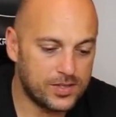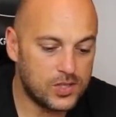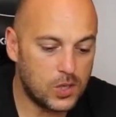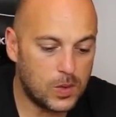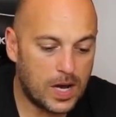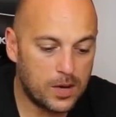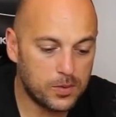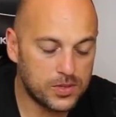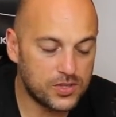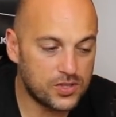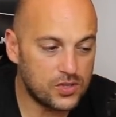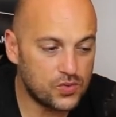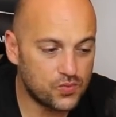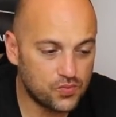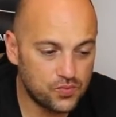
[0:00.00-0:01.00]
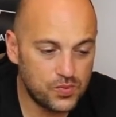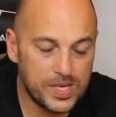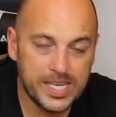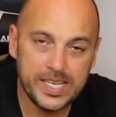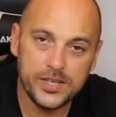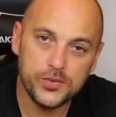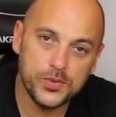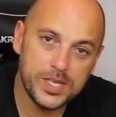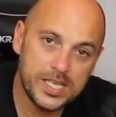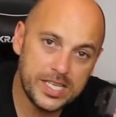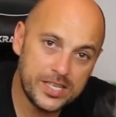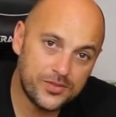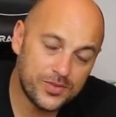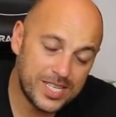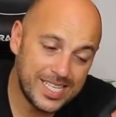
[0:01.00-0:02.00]
So I was really,
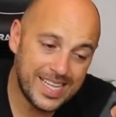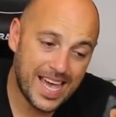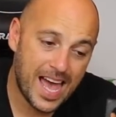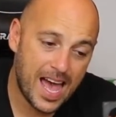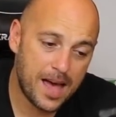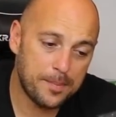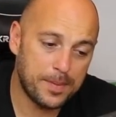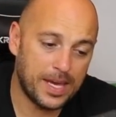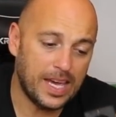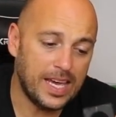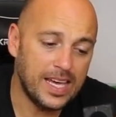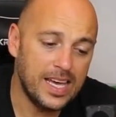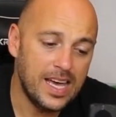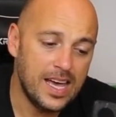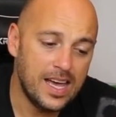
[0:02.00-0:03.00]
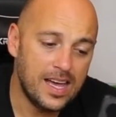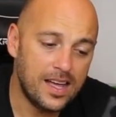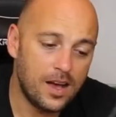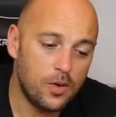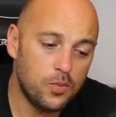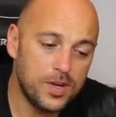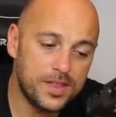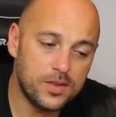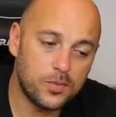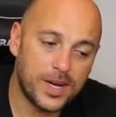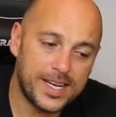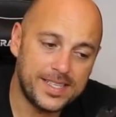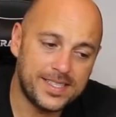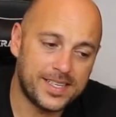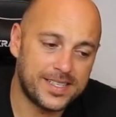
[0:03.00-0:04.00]
really, really happy with the
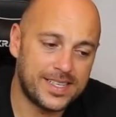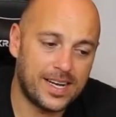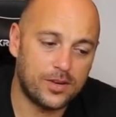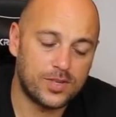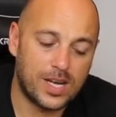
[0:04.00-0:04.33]
way it turned out.